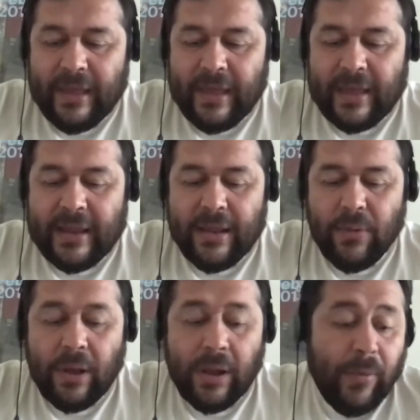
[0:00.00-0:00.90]
I
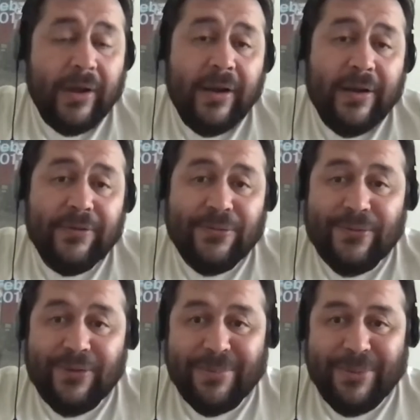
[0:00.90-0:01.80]
want her
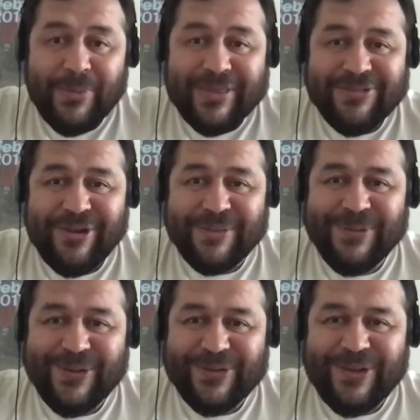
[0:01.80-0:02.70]
to help me with the script,
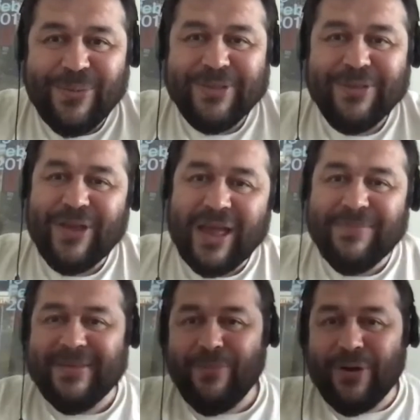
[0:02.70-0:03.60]
because I wanted to
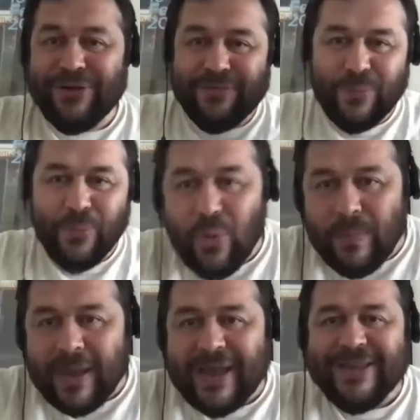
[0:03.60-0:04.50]
have the voice of a
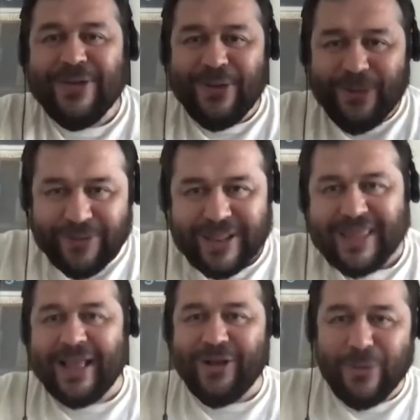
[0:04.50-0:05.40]
woman, like
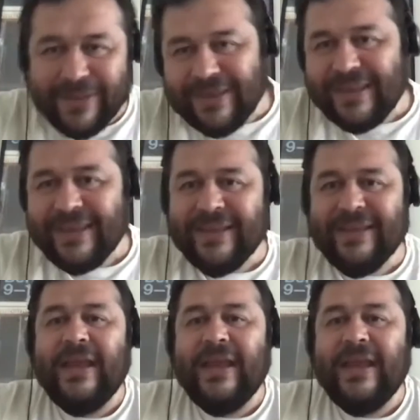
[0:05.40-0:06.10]
a comedy.